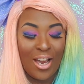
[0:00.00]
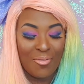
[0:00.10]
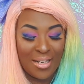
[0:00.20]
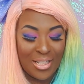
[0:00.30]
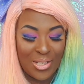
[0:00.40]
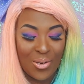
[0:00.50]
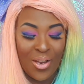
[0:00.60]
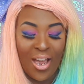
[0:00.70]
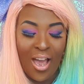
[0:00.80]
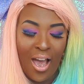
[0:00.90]
I really do.
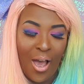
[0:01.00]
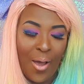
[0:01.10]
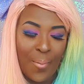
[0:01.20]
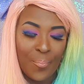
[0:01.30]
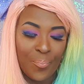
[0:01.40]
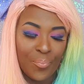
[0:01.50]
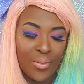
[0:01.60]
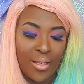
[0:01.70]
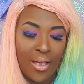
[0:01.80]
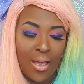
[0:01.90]
I'm
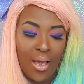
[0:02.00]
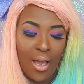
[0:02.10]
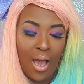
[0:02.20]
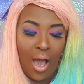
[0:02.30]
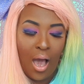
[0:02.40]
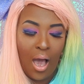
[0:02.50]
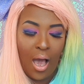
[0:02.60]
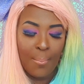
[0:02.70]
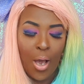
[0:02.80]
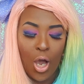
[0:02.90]

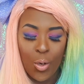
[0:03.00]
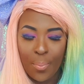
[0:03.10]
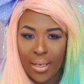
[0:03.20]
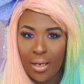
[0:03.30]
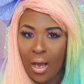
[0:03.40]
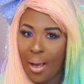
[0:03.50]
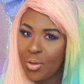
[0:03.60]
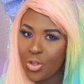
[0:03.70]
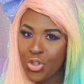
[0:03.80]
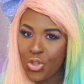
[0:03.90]
hoping, I'm
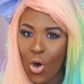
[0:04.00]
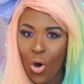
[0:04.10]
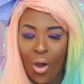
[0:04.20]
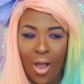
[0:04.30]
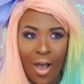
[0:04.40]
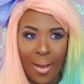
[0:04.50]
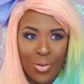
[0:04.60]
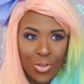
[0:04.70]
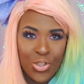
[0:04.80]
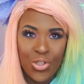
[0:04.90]
not sure
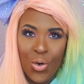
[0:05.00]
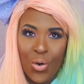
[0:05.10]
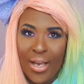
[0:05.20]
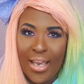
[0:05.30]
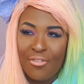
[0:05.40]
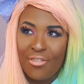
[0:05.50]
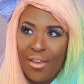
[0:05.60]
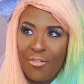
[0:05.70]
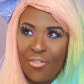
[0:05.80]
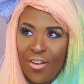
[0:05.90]
if
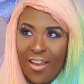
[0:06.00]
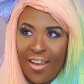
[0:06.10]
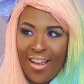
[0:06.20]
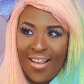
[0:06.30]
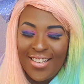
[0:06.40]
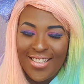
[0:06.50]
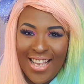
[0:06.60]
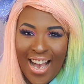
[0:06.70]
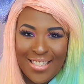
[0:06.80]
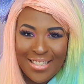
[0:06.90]
they've
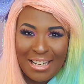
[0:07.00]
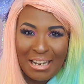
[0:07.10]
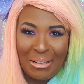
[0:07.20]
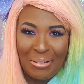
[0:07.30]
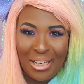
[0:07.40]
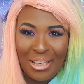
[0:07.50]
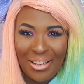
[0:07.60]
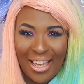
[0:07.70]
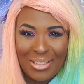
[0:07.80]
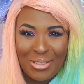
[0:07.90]
just added in a
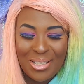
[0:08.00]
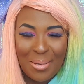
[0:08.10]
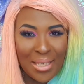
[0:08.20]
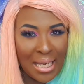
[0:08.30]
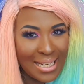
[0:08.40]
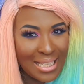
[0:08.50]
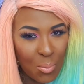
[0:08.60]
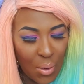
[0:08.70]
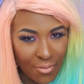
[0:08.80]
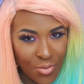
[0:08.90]
little extra something. Anita,
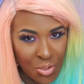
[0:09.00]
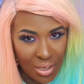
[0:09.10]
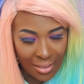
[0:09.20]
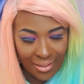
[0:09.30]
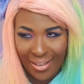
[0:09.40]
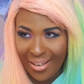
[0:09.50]
what have you done?